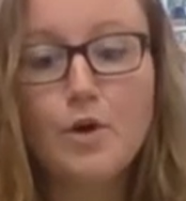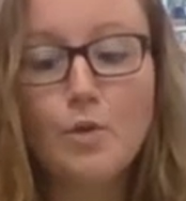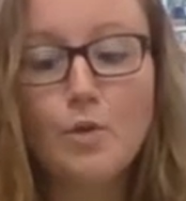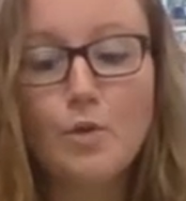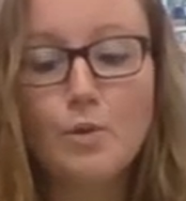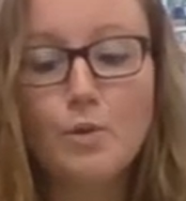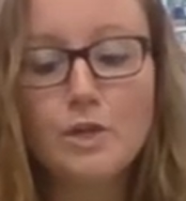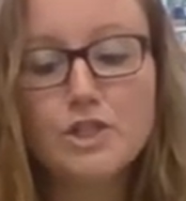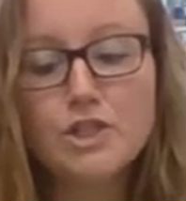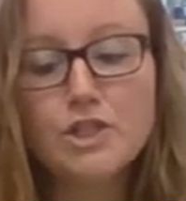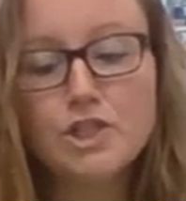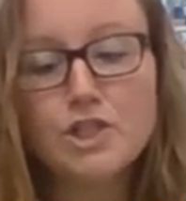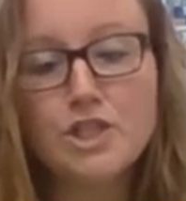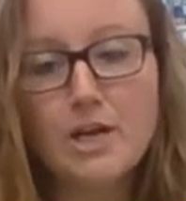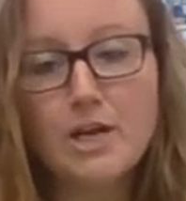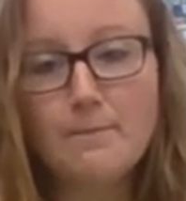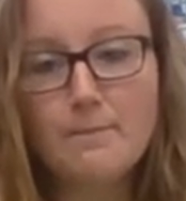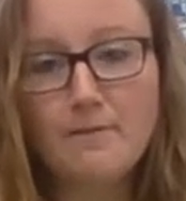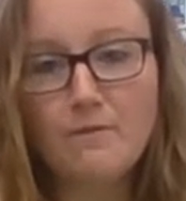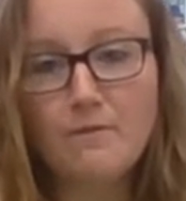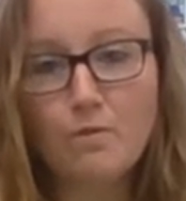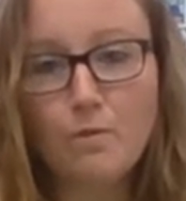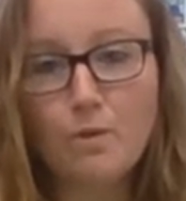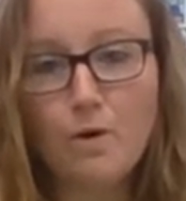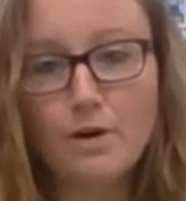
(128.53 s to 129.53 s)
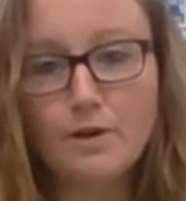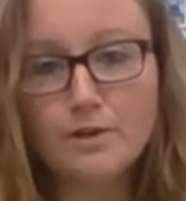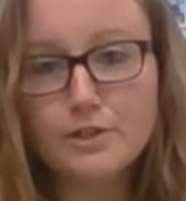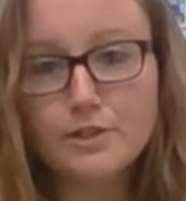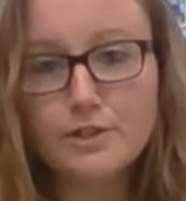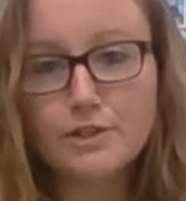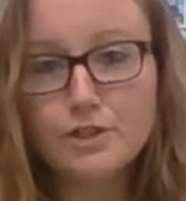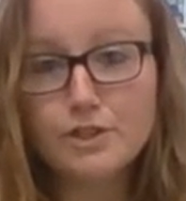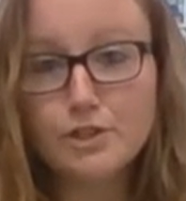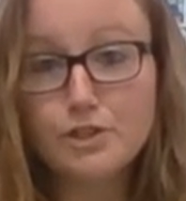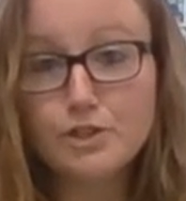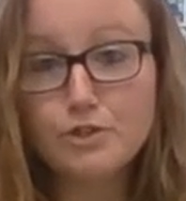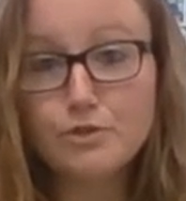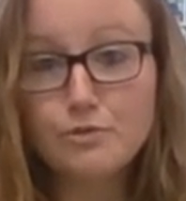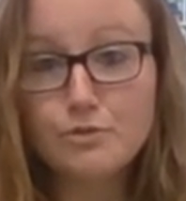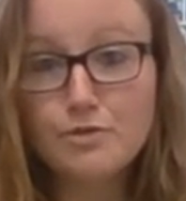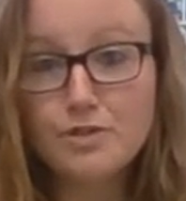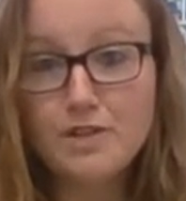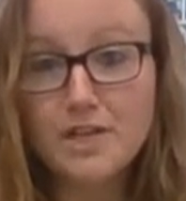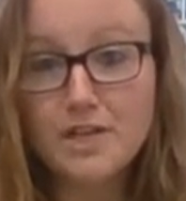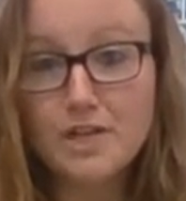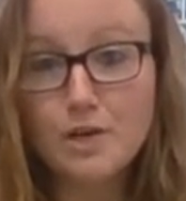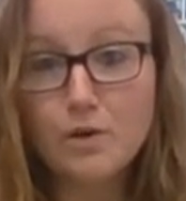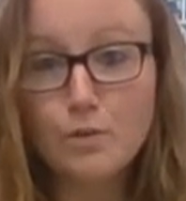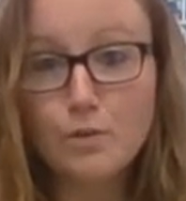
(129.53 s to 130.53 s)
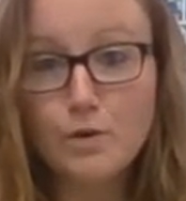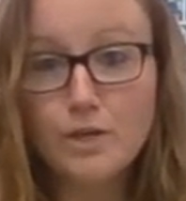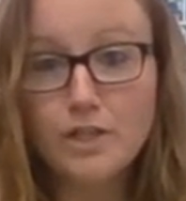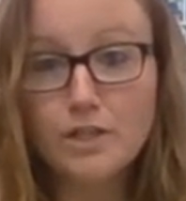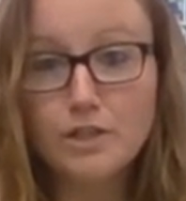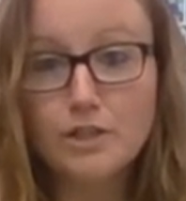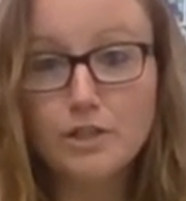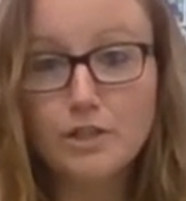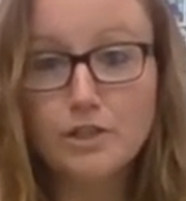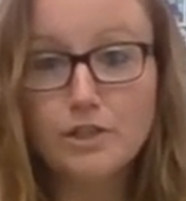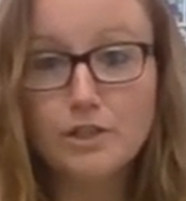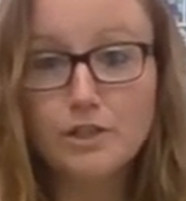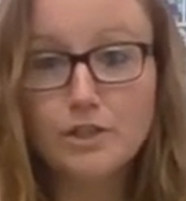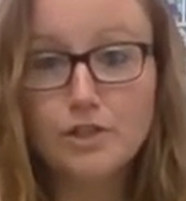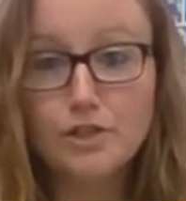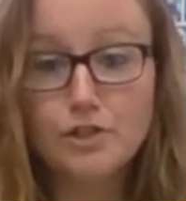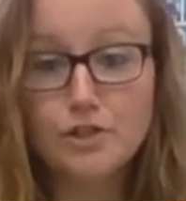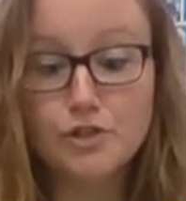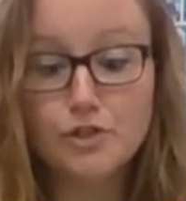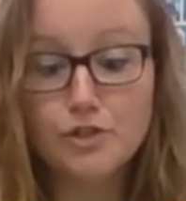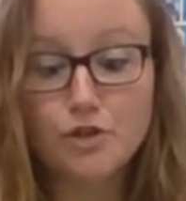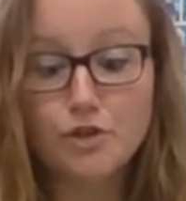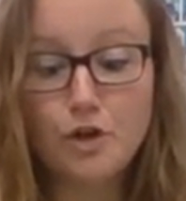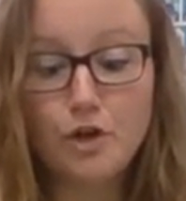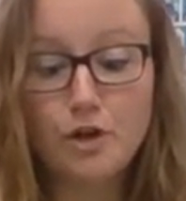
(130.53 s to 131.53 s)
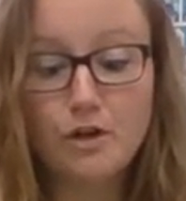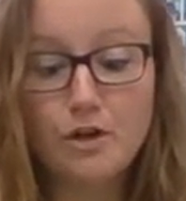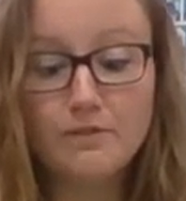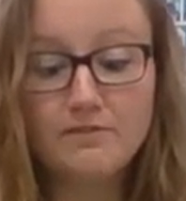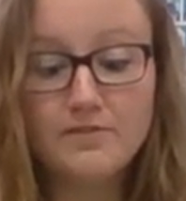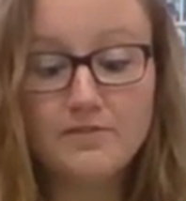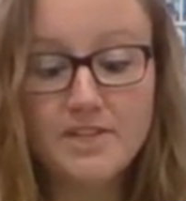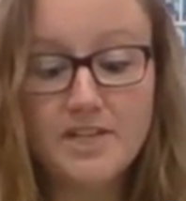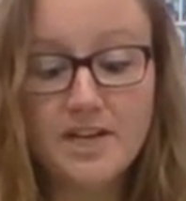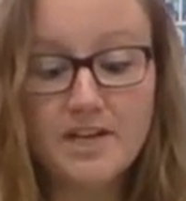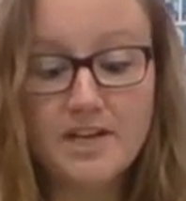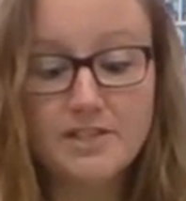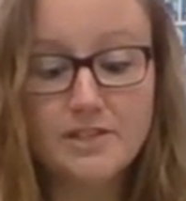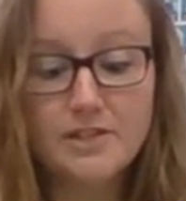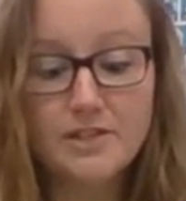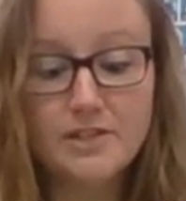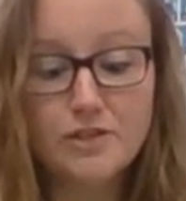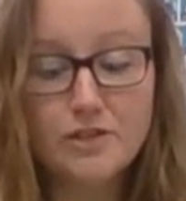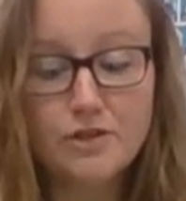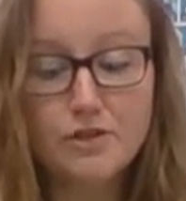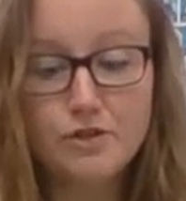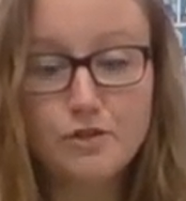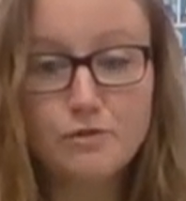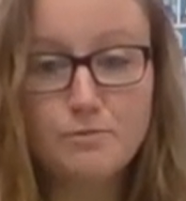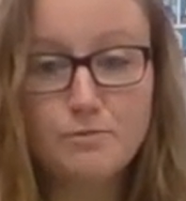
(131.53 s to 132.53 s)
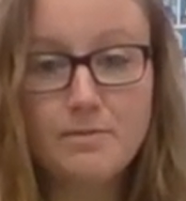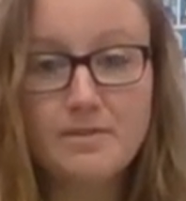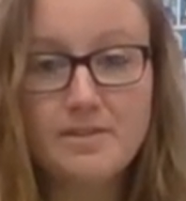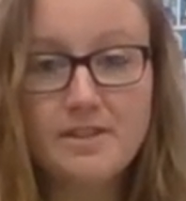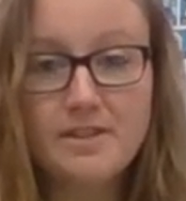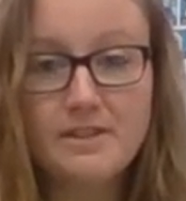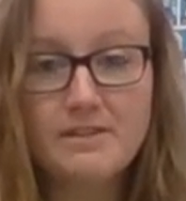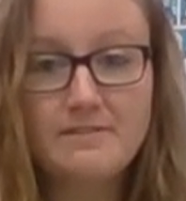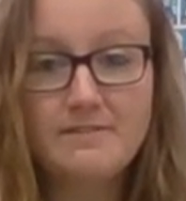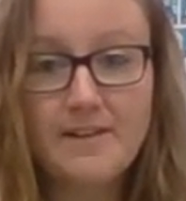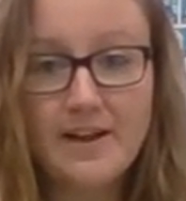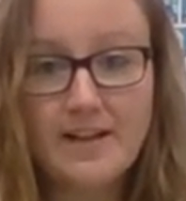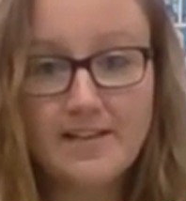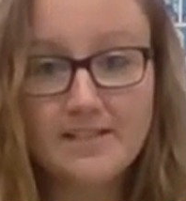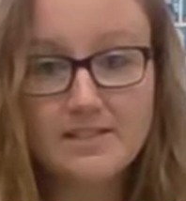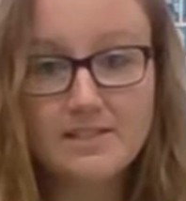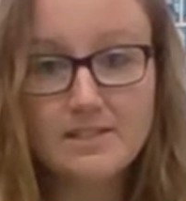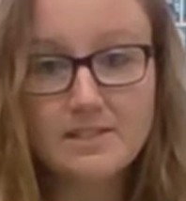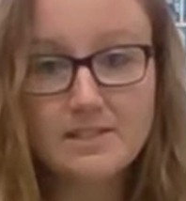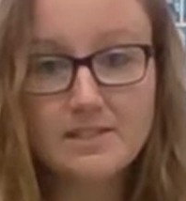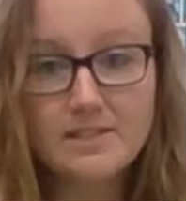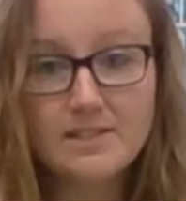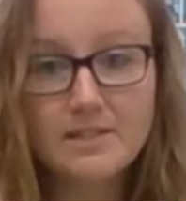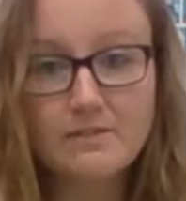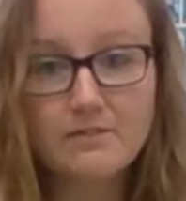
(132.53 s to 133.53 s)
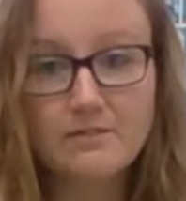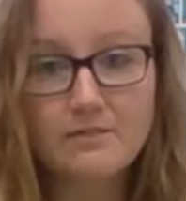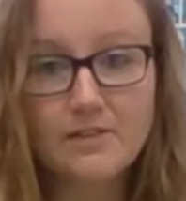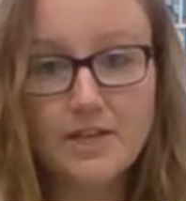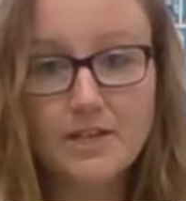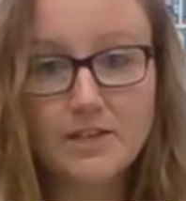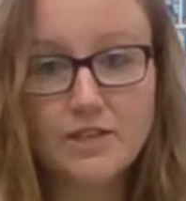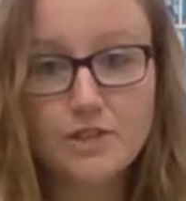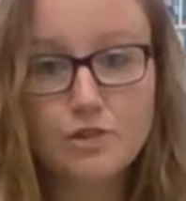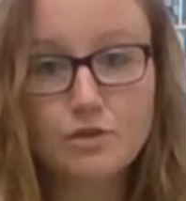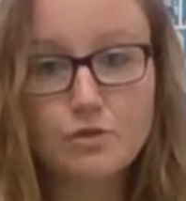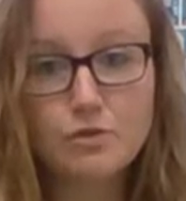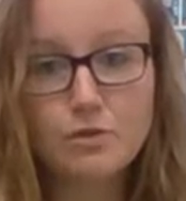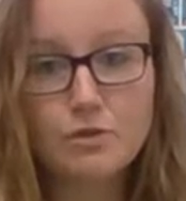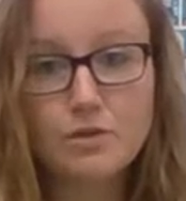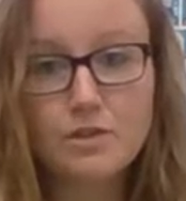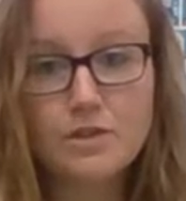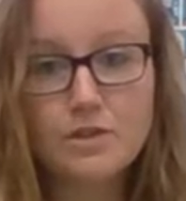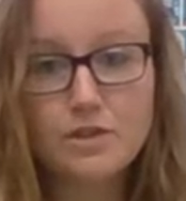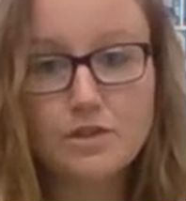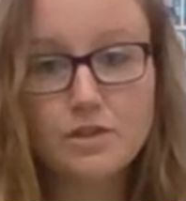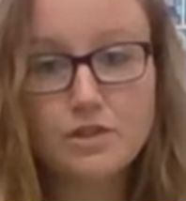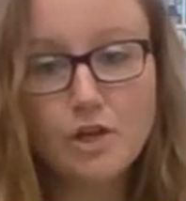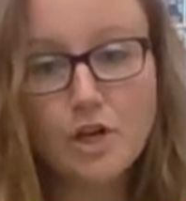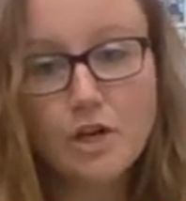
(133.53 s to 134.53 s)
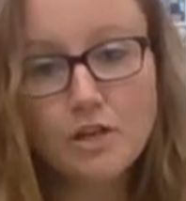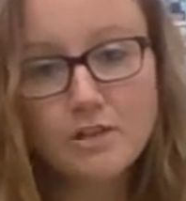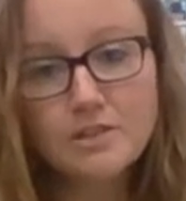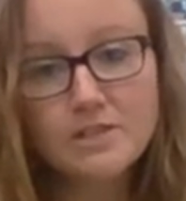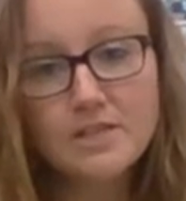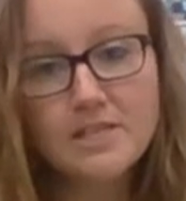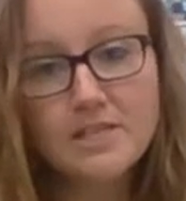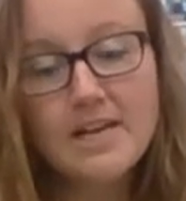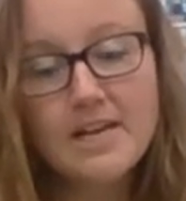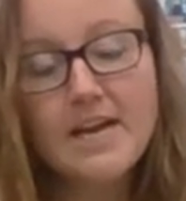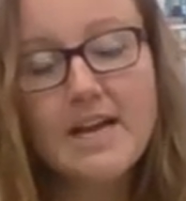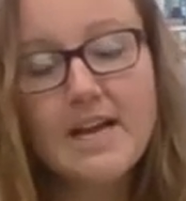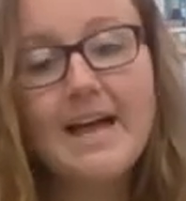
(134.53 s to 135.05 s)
which type of water do you think will dissolve the ice cube the fastest, the fresh or the salt,